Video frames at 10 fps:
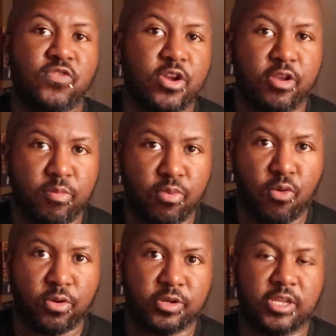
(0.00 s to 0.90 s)
very
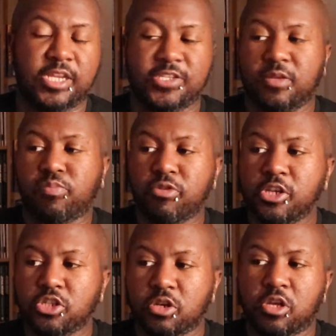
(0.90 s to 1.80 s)
important. It's the
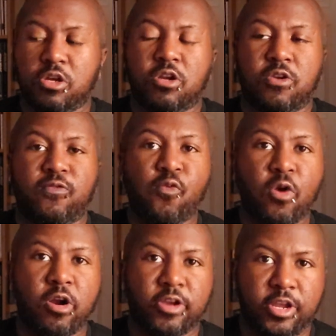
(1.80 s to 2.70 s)
pressure cooker
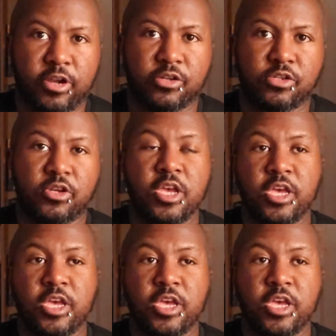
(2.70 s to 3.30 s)
for our character.